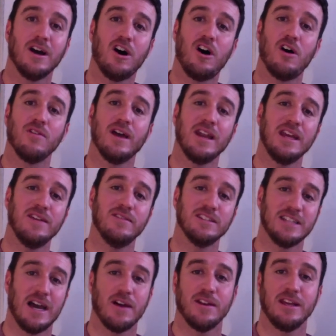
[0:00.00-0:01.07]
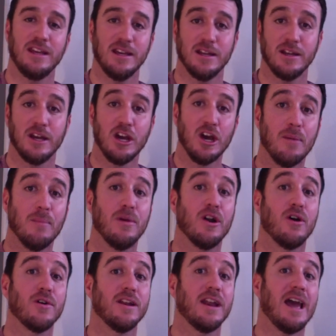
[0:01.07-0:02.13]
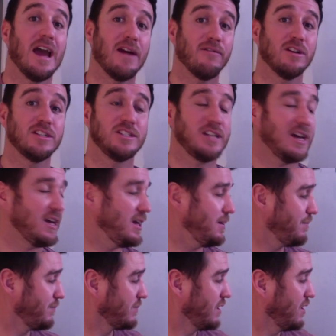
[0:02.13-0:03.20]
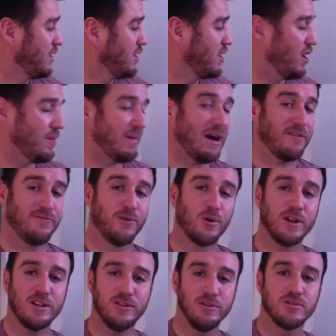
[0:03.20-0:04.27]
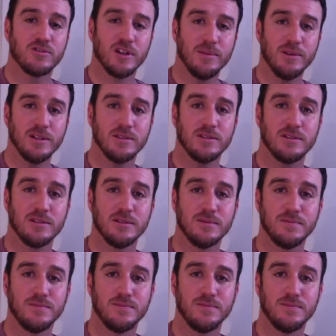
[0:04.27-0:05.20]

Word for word: All that evens out in the end. But on an average day, about 42 treatments,